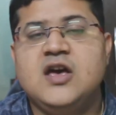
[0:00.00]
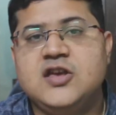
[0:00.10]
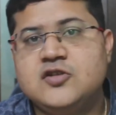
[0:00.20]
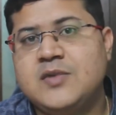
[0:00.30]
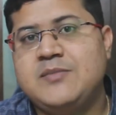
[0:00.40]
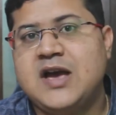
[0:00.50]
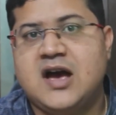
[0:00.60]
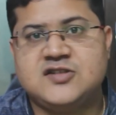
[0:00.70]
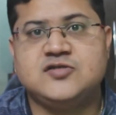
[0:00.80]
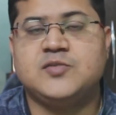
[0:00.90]
You may be
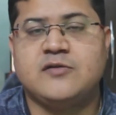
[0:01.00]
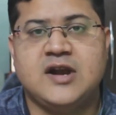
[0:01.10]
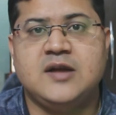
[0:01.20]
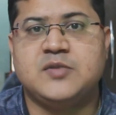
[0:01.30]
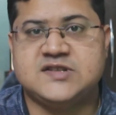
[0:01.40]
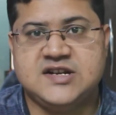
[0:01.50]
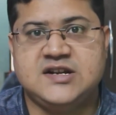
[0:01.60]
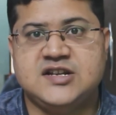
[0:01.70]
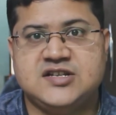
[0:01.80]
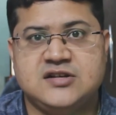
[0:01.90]
asked to provide a
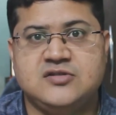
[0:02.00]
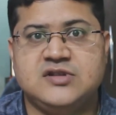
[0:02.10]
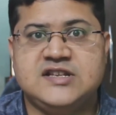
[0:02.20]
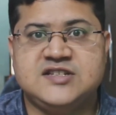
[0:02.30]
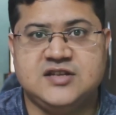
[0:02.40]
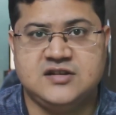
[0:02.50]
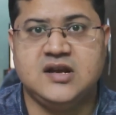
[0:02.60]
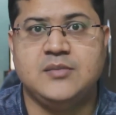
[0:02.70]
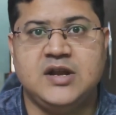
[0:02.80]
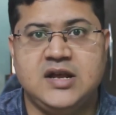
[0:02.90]
presentation to the steering
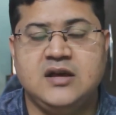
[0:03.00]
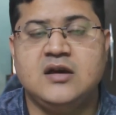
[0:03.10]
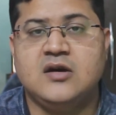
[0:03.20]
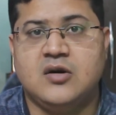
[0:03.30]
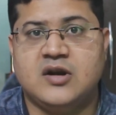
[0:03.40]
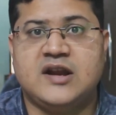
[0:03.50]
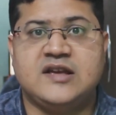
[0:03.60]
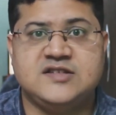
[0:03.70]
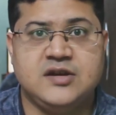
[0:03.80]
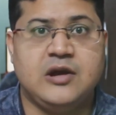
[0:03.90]
committee or an
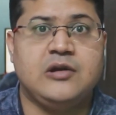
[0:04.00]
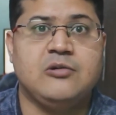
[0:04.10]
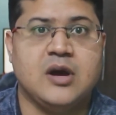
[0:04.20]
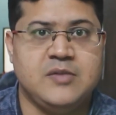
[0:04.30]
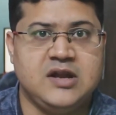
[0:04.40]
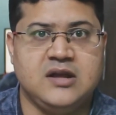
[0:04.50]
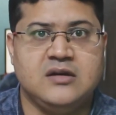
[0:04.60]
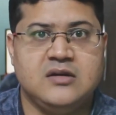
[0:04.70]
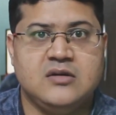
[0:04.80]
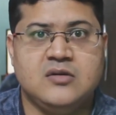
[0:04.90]
executive committee
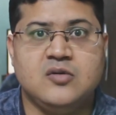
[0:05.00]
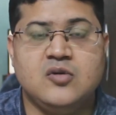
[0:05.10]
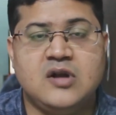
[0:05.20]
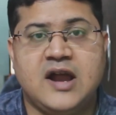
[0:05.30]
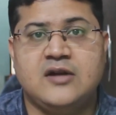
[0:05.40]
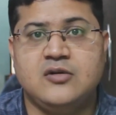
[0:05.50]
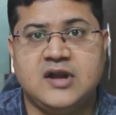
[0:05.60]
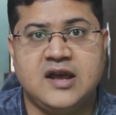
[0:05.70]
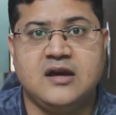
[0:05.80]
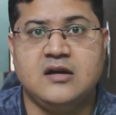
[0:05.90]
who would like to
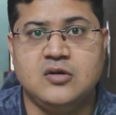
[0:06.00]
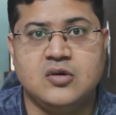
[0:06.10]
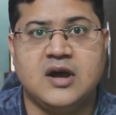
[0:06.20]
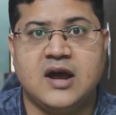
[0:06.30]
take a look